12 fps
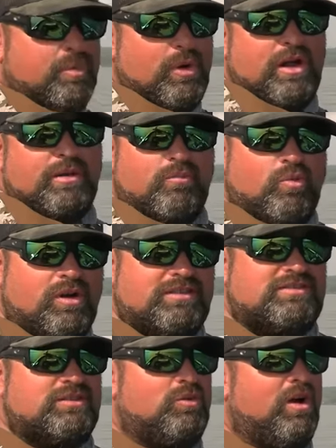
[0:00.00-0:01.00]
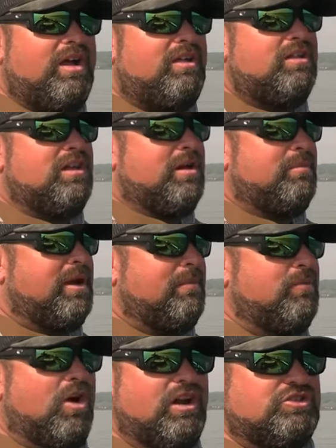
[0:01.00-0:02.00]
the bottom once in a while, but
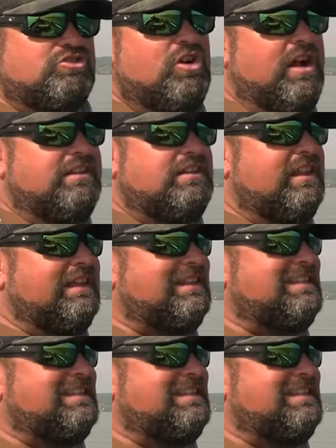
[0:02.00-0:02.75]
I'm not trying to like